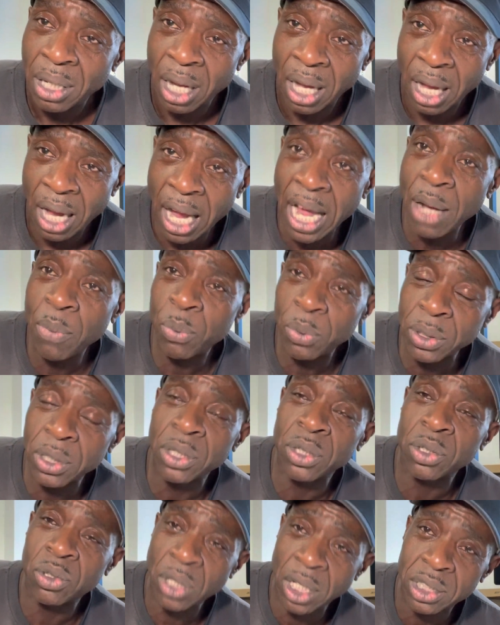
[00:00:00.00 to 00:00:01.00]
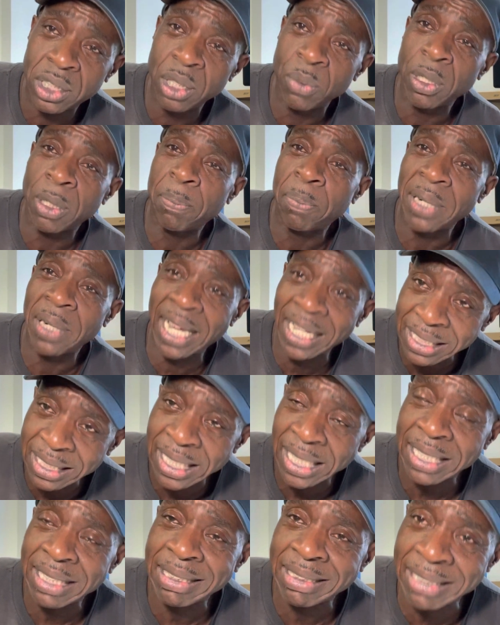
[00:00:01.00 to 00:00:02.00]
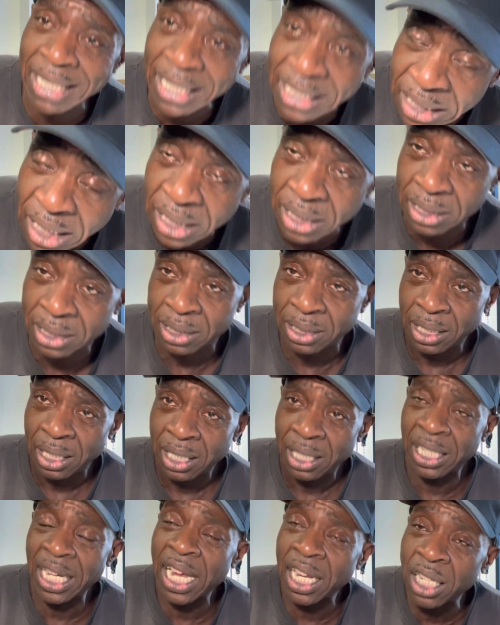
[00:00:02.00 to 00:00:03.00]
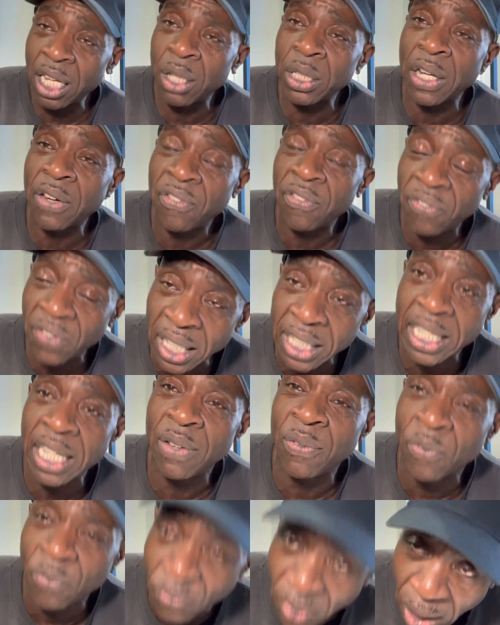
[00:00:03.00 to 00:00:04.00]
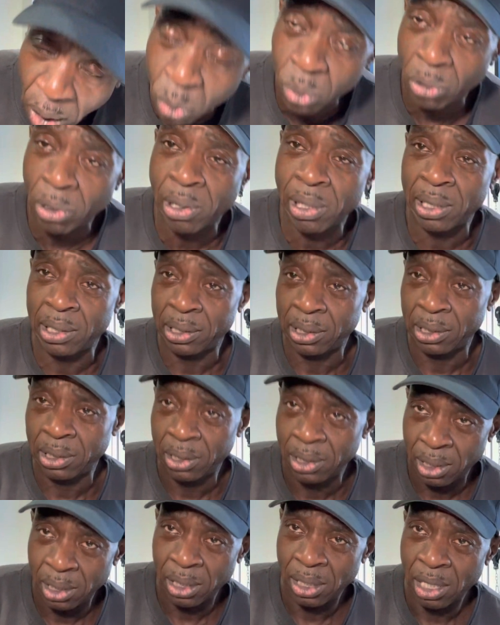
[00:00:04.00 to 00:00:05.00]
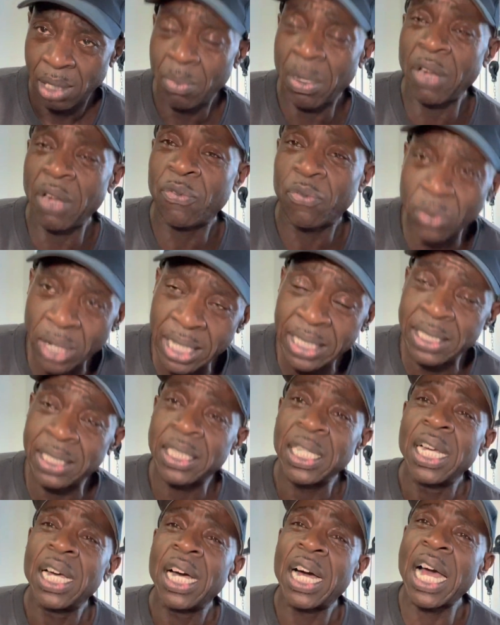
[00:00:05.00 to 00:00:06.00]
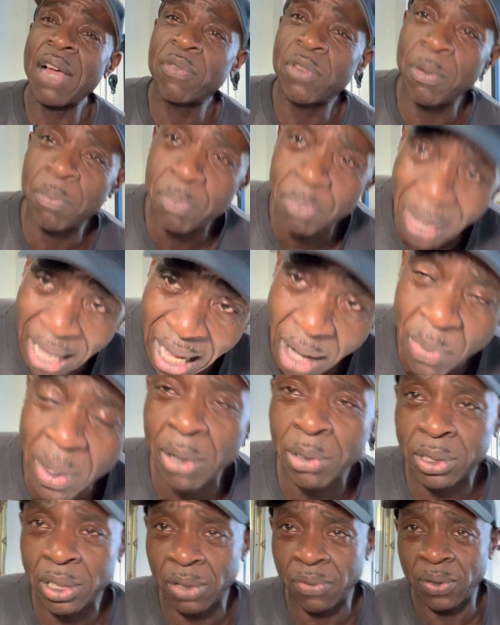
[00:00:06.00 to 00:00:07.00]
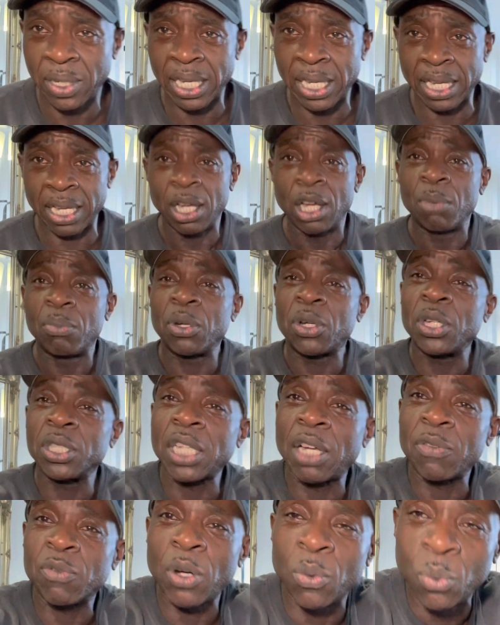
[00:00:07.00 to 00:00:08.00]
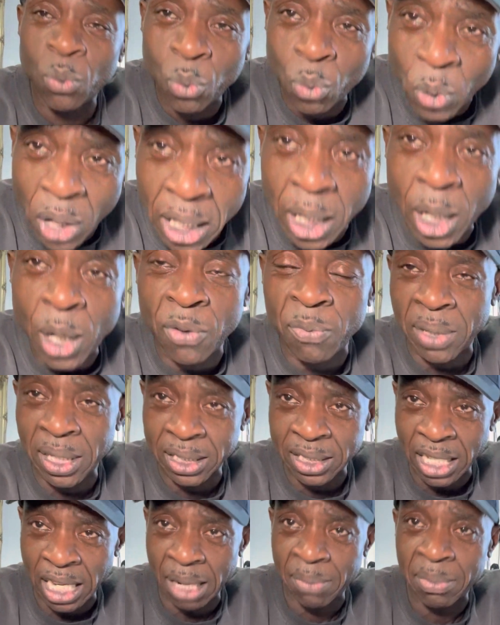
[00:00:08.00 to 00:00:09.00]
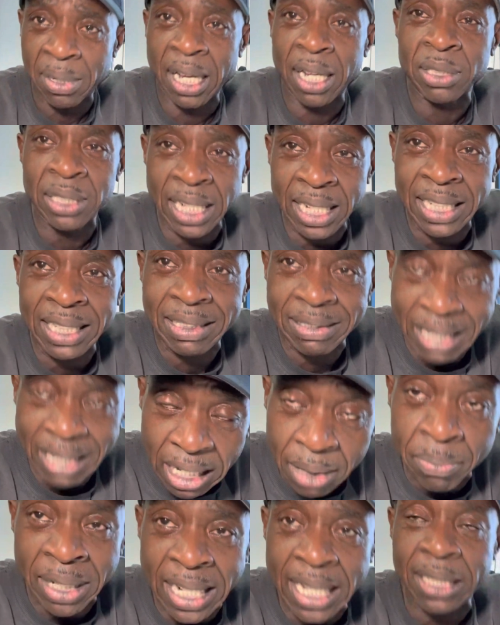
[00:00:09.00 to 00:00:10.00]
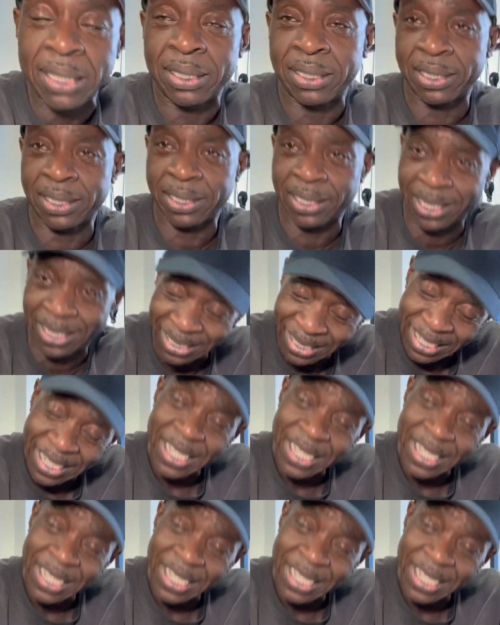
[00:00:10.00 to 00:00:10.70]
I wouldn't trust you with plastic scissors. let alone a fucking vote. My friends, I have to bow out of here because I've gone well over my time, like nearly 10 minutes.